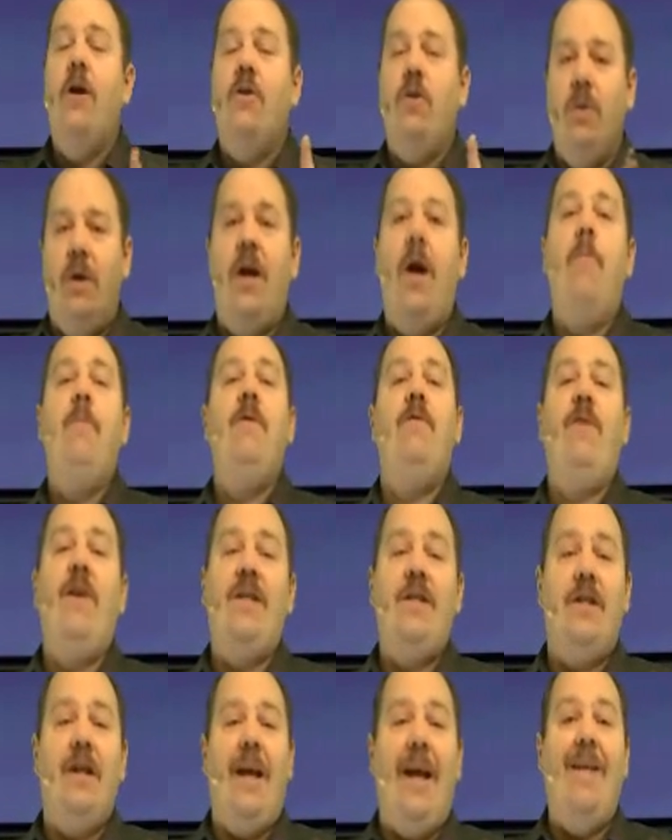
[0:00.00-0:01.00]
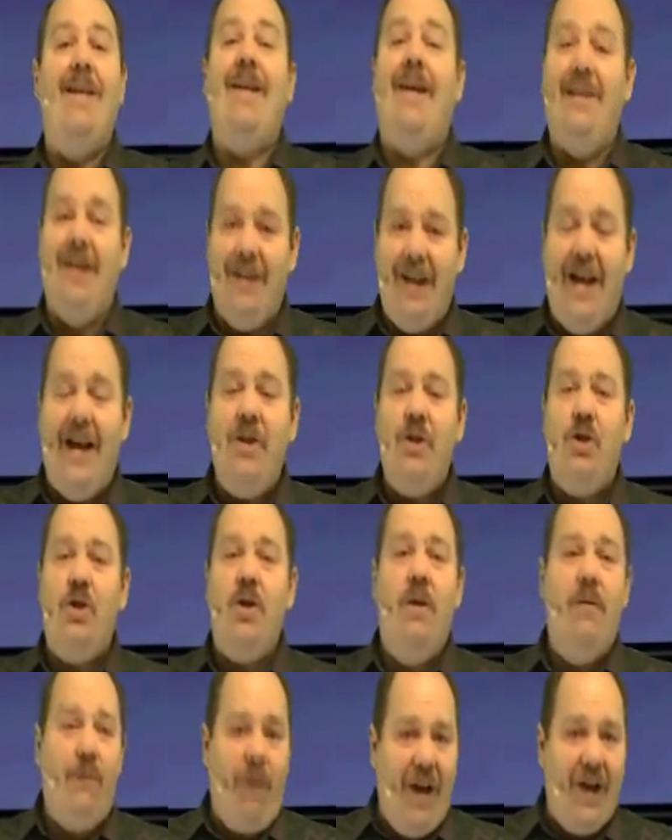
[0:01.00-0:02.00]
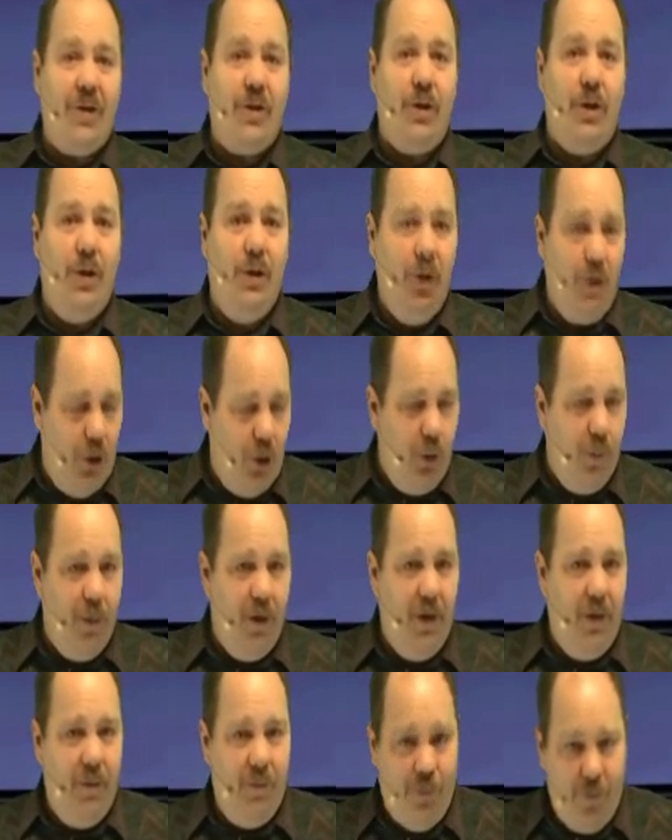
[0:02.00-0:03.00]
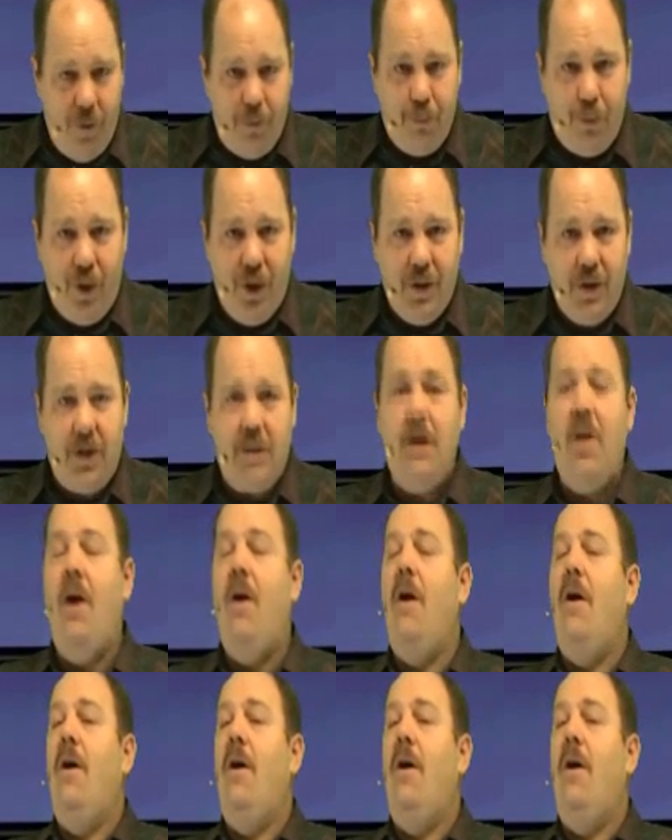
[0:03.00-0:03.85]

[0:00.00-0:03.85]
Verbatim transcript: to come investigate alleged fossil human footprints.